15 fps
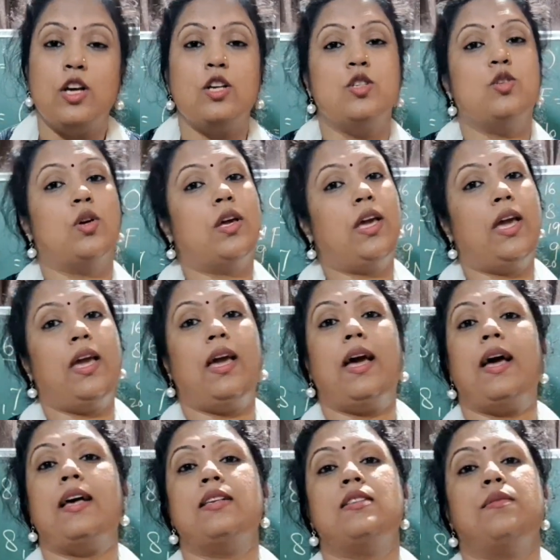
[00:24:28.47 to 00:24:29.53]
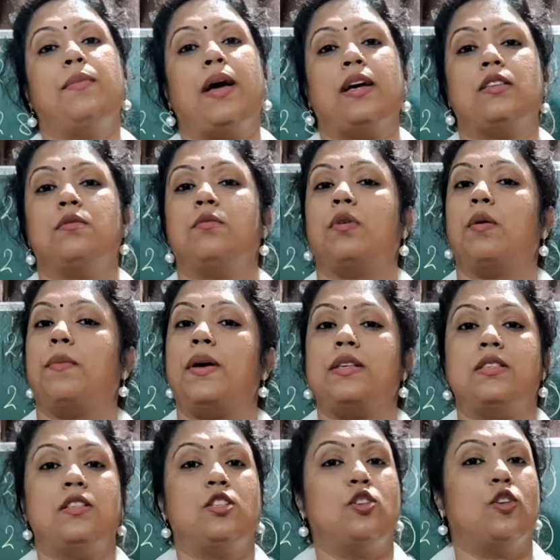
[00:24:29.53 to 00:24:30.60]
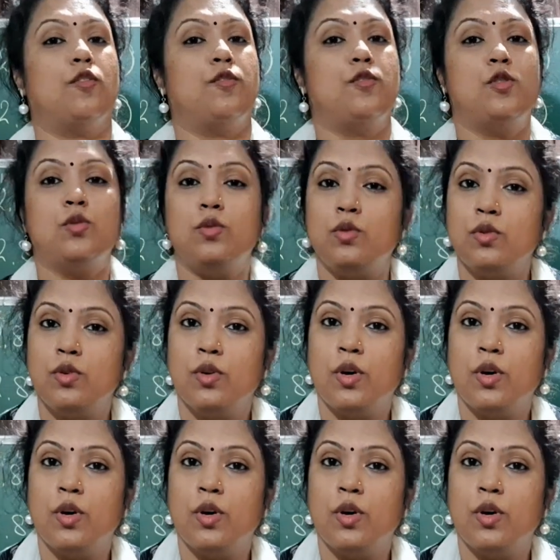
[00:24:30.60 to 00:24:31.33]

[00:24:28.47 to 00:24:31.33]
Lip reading: So K has the maximum capacity of 2,